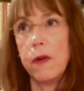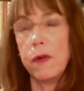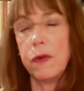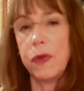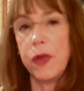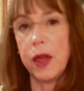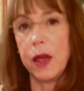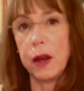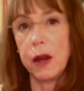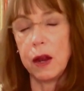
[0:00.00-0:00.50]

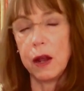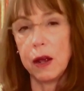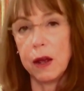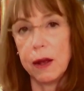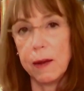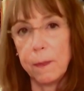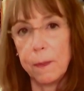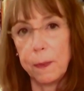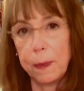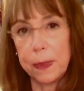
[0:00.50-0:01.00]
that
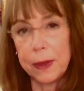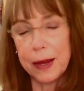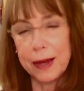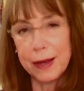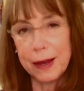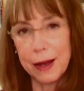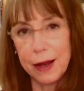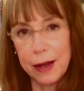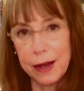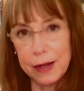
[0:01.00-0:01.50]

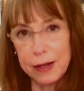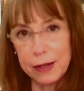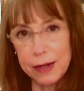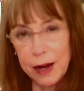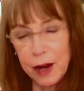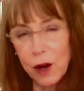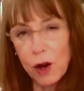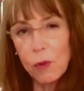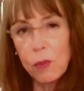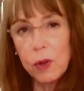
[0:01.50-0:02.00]
a
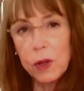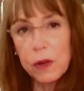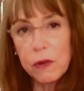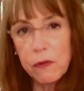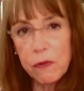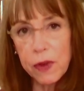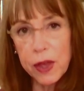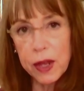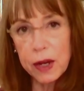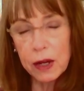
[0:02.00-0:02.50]
terrible
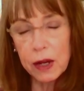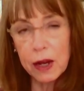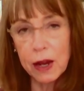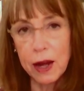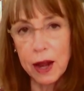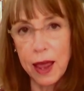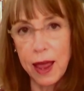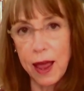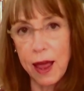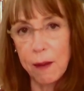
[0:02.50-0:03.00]
event can
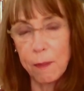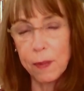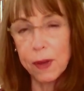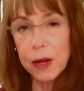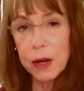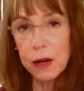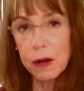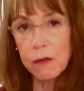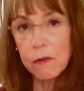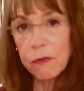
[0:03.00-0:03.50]
happen
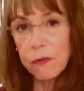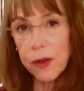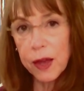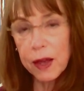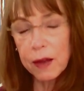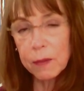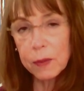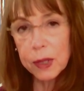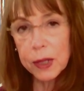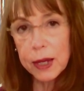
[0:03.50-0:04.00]
in a
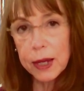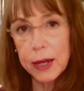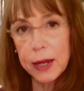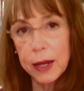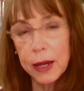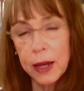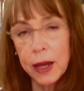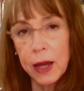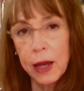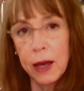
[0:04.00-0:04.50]
family
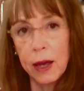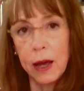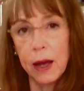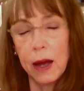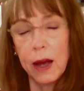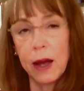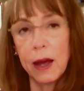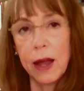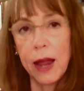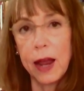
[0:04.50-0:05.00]

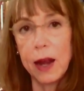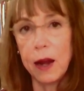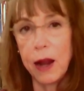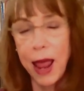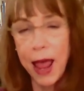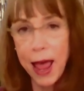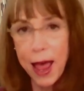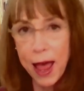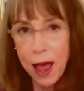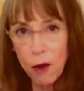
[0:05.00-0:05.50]
uh, and
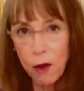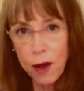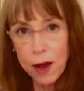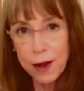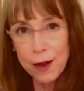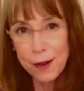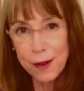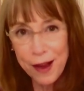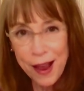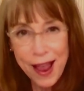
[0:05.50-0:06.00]
how,
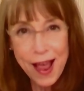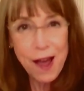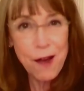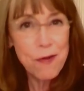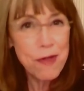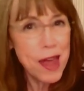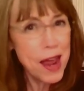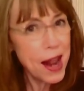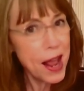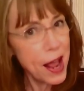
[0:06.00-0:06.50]
how
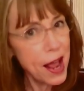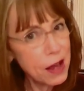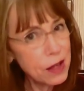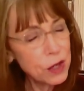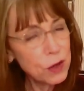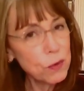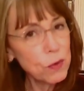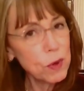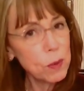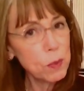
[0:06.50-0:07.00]
that has
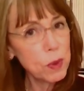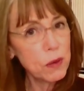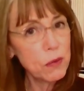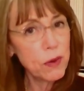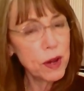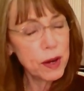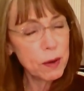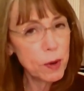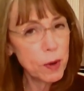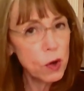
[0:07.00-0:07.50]
a ripple
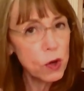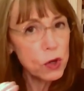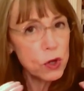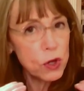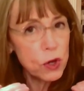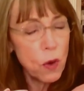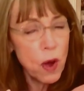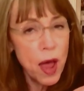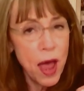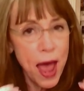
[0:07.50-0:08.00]
effect, but
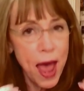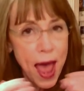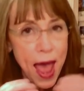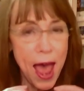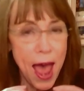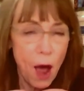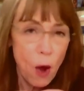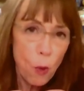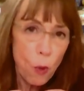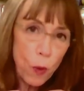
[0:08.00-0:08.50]
also
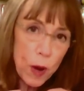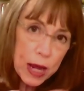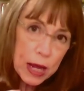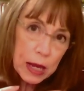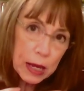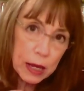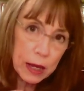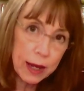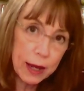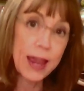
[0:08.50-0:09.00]
how we
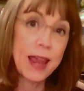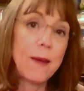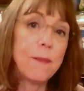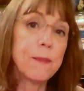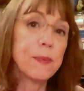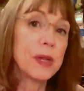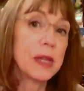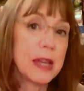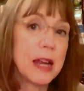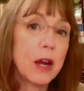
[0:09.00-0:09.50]
keep
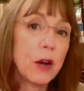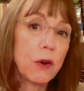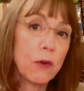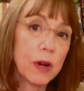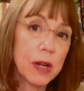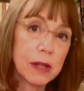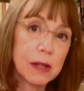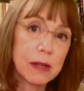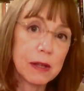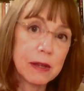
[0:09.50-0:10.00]

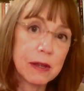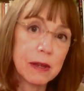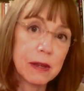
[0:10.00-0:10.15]
secrets